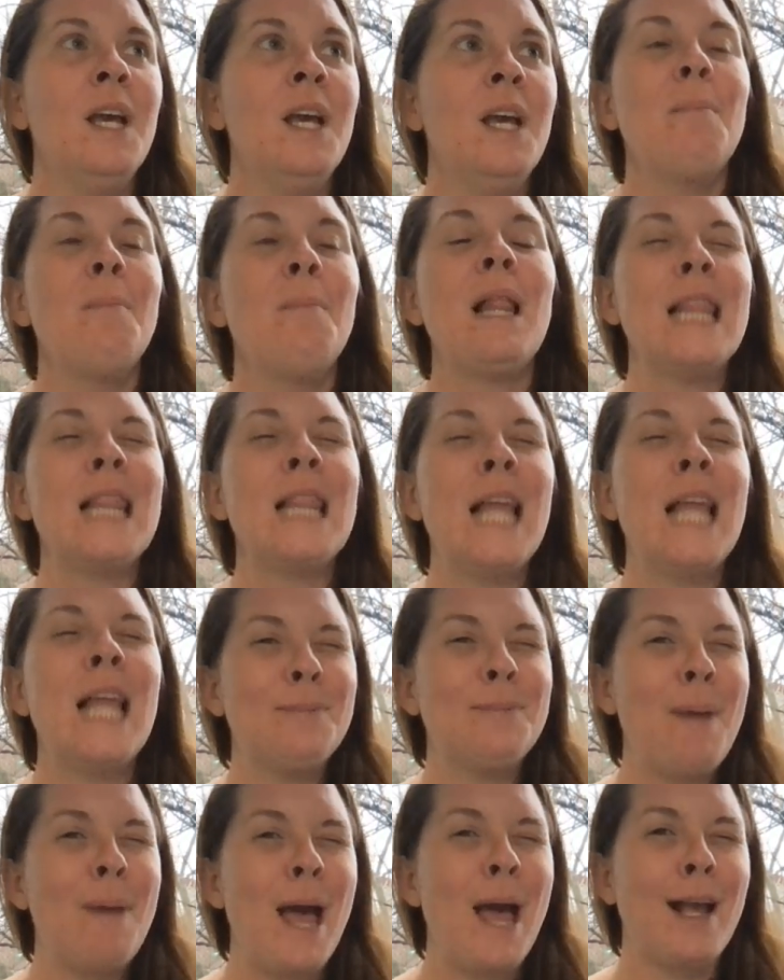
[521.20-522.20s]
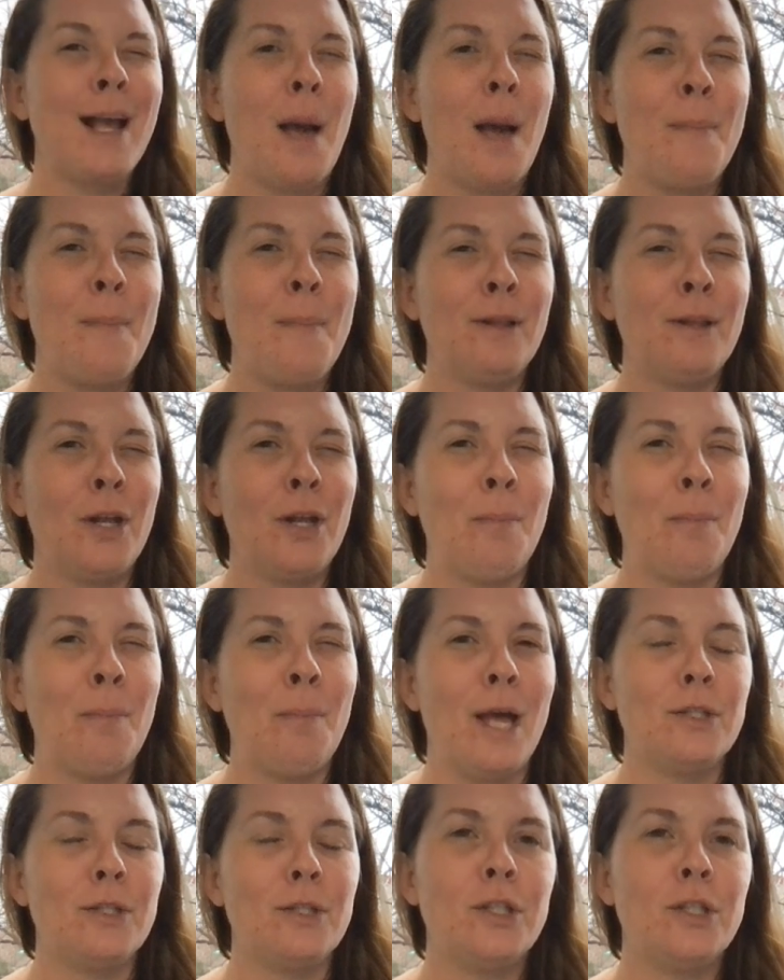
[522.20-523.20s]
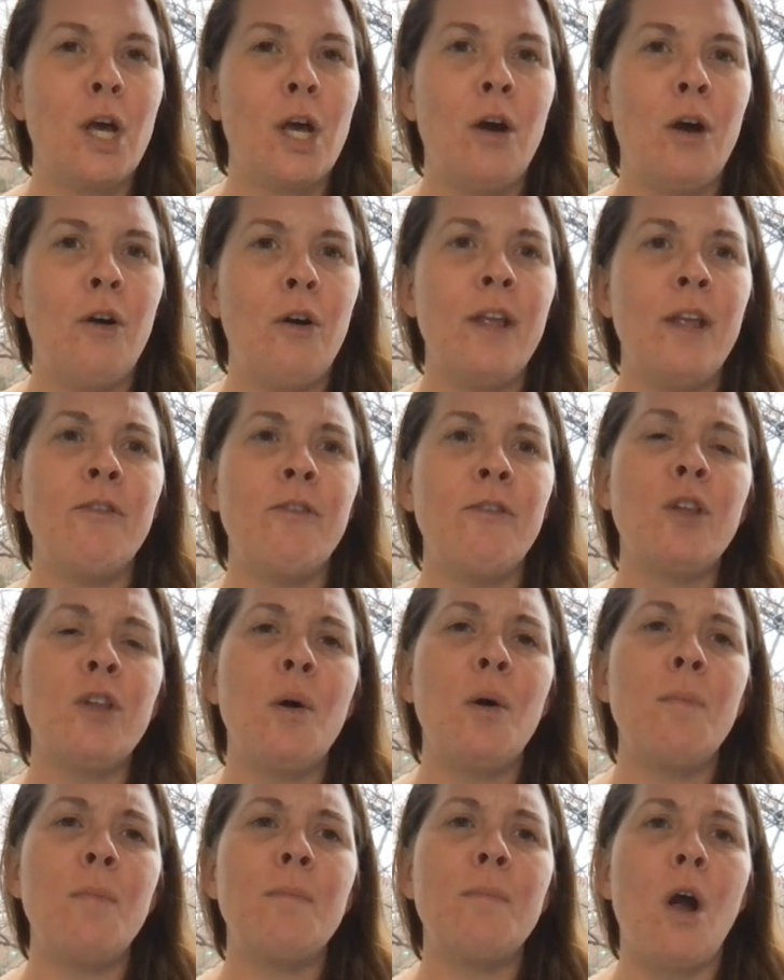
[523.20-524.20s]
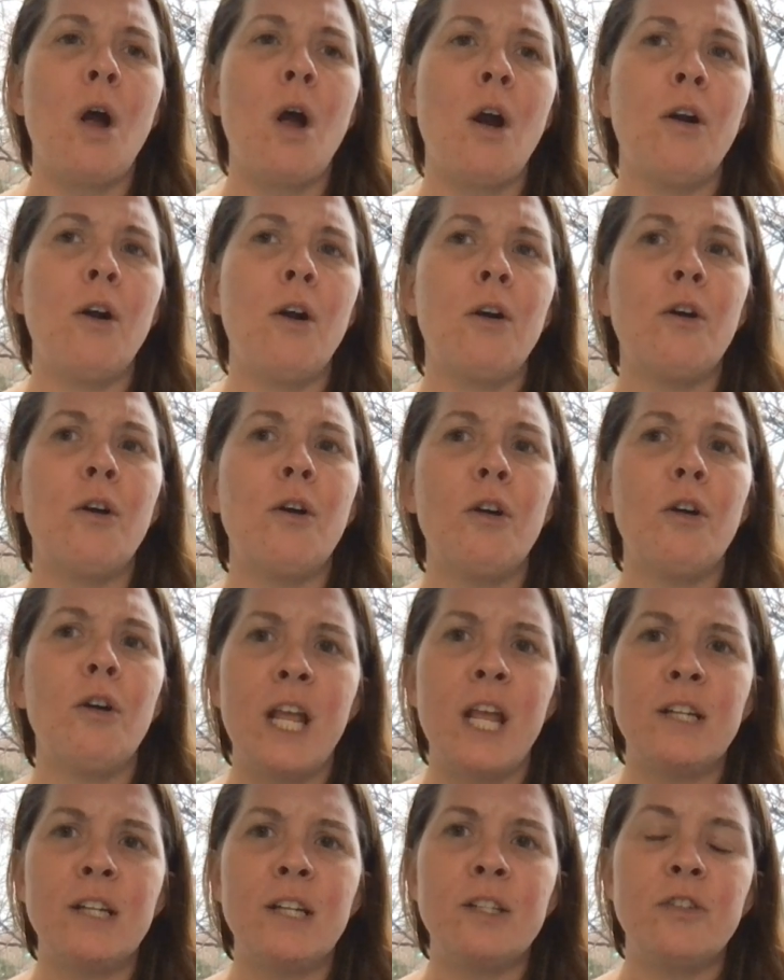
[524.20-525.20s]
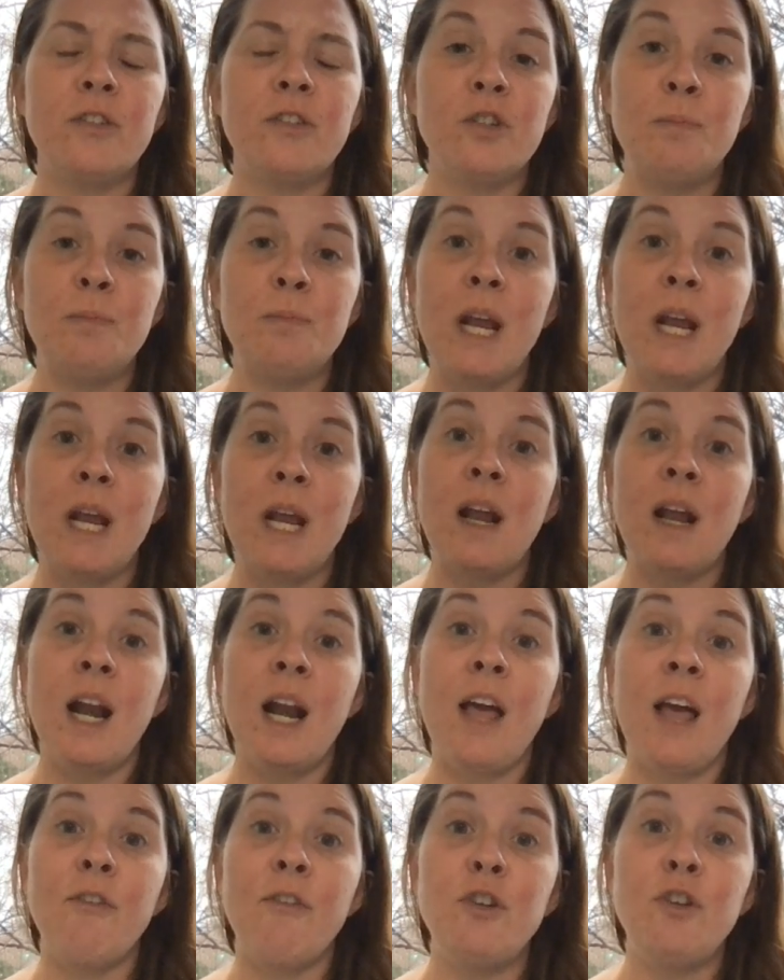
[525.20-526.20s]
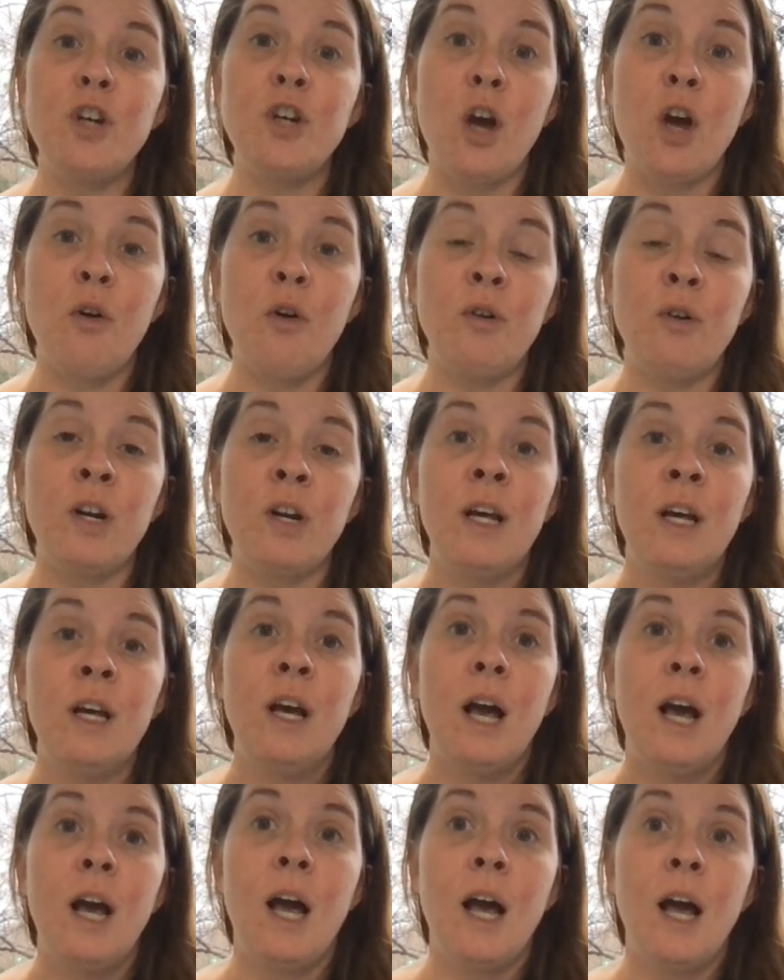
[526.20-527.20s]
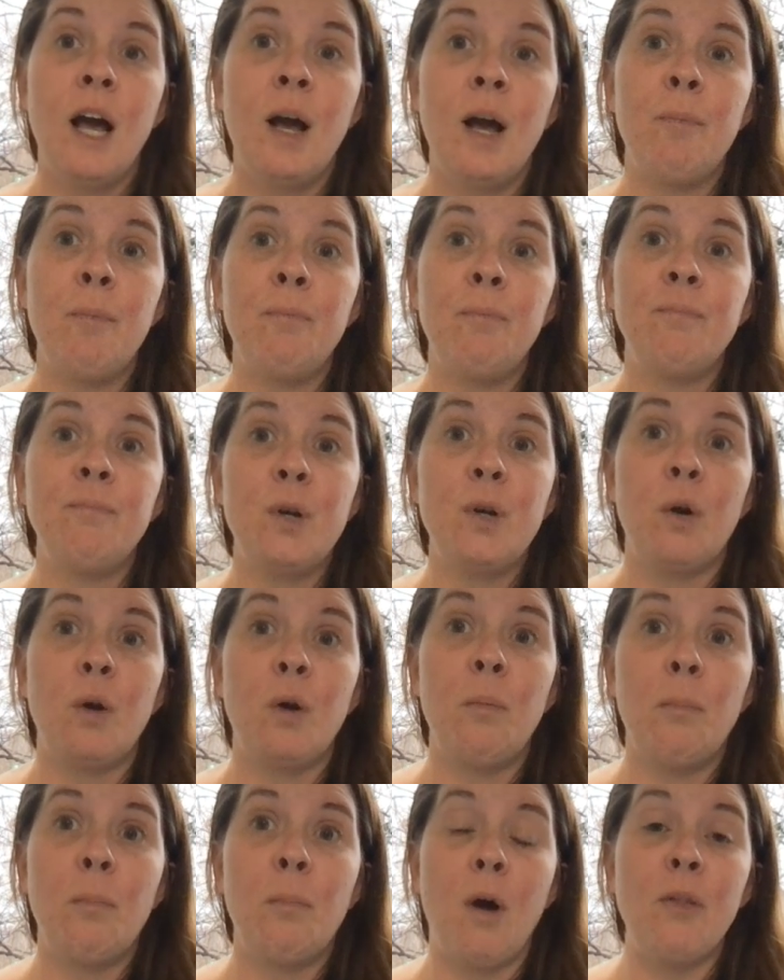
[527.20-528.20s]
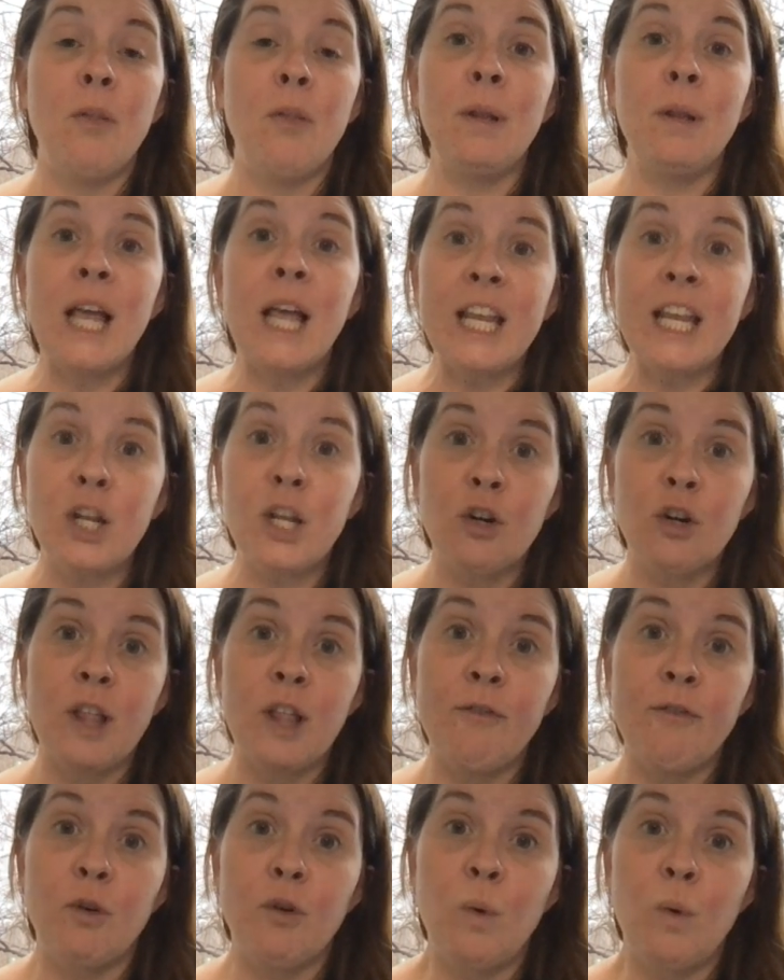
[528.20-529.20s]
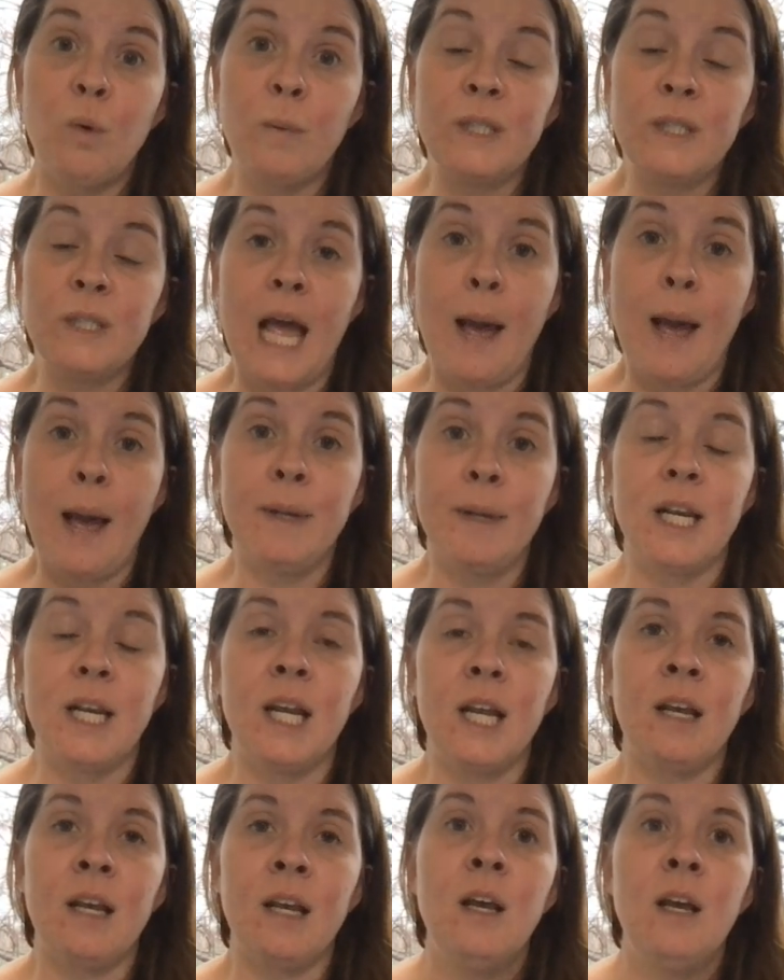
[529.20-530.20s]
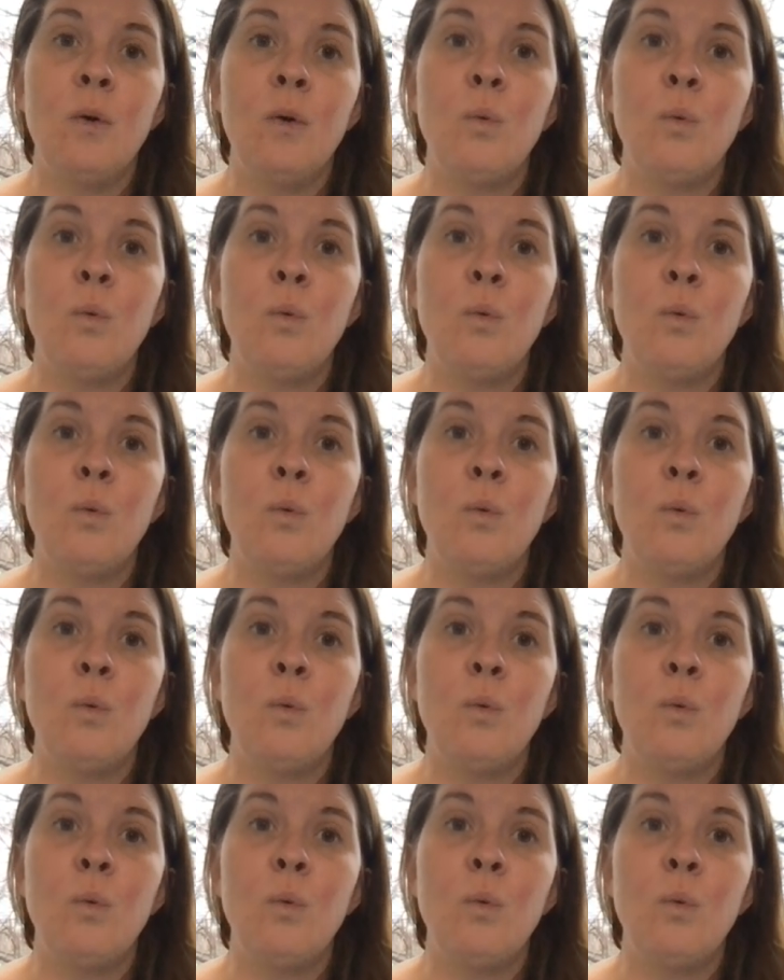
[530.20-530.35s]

But let's back up a little bit. So even though our early ancestors may not have known on the molecular level what was happening,